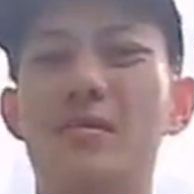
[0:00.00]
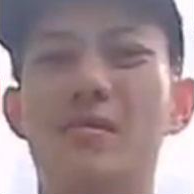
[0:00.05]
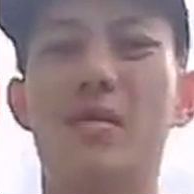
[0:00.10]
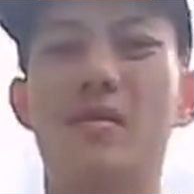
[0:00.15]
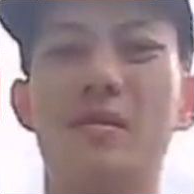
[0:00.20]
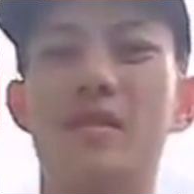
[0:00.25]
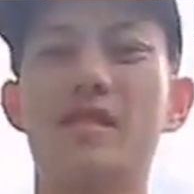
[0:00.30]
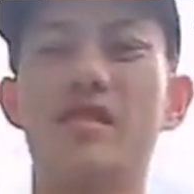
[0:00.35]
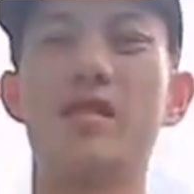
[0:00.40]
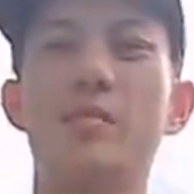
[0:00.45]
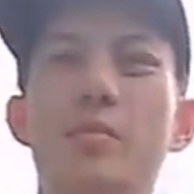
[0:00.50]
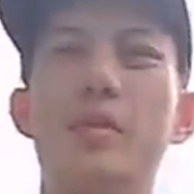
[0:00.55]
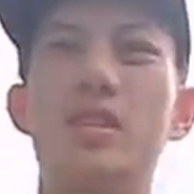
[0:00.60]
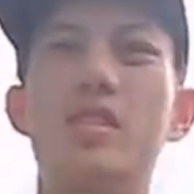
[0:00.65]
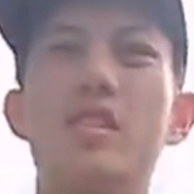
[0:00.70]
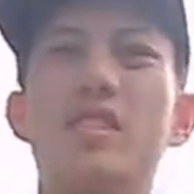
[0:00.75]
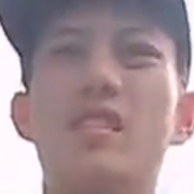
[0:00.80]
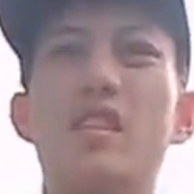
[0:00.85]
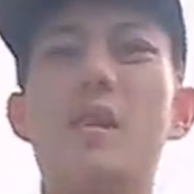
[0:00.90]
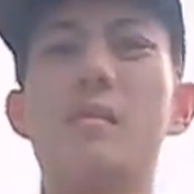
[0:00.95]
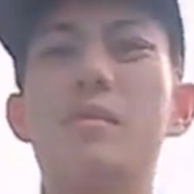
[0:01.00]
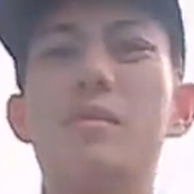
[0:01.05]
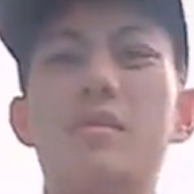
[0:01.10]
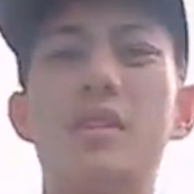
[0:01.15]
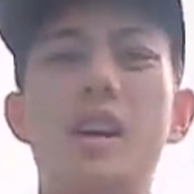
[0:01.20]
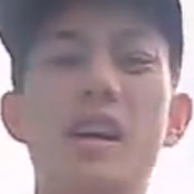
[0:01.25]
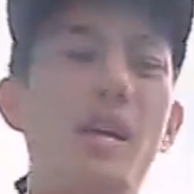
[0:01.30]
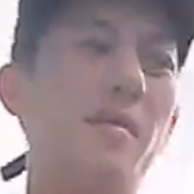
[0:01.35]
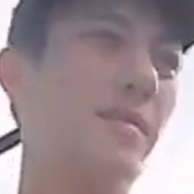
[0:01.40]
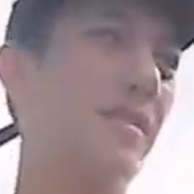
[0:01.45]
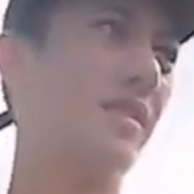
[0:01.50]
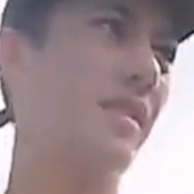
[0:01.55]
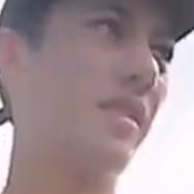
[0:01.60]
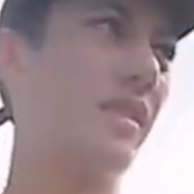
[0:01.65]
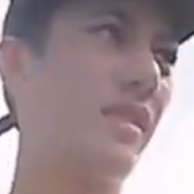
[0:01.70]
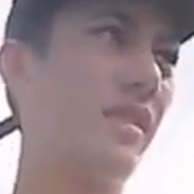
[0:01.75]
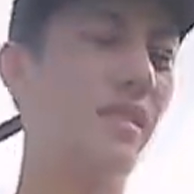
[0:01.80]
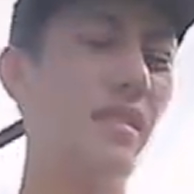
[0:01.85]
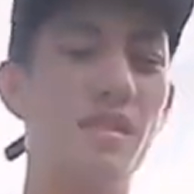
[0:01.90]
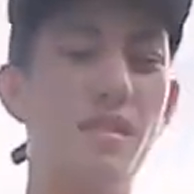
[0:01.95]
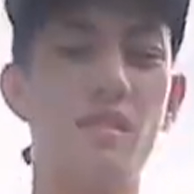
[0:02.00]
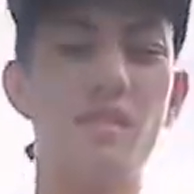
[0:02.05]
Probably just bitch it a couple times and then